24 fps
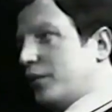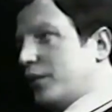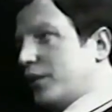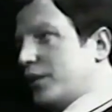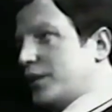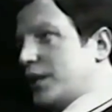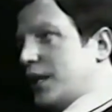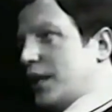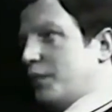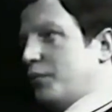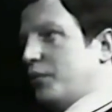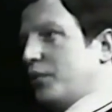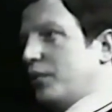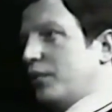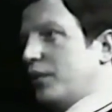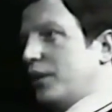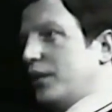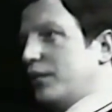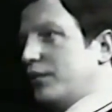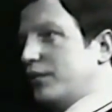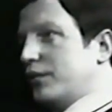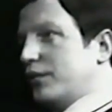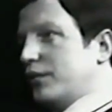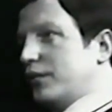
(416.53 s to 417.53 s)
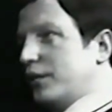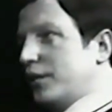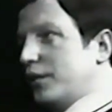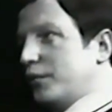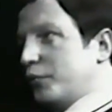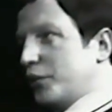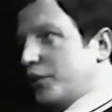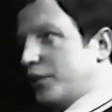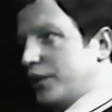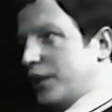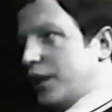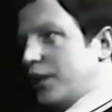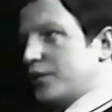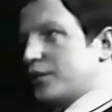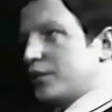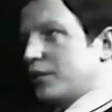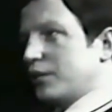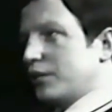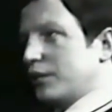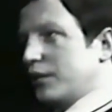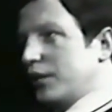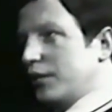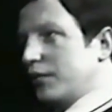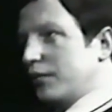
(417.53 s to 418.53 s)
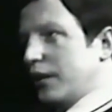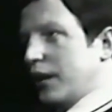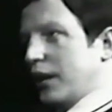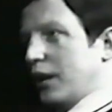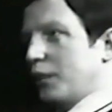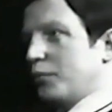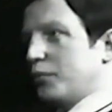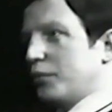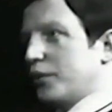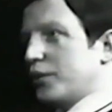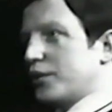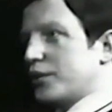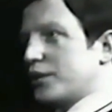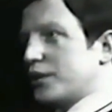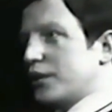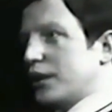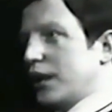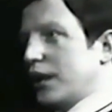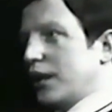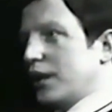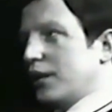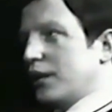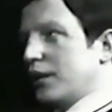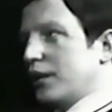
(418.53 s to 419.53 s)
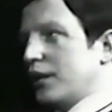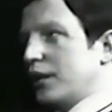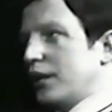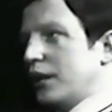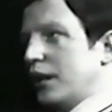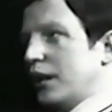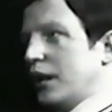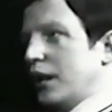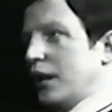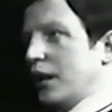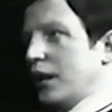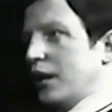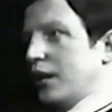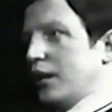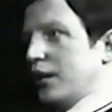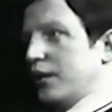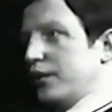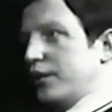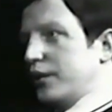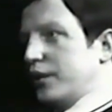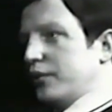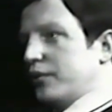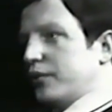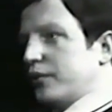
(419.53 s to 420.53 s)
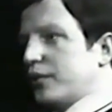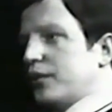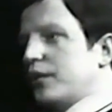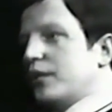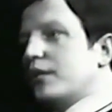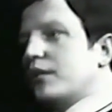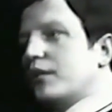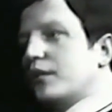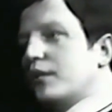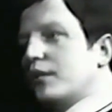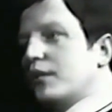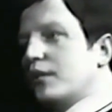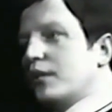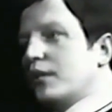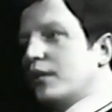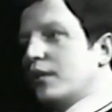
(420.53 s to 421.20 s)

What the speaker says: for example, is the potential to develop personality different,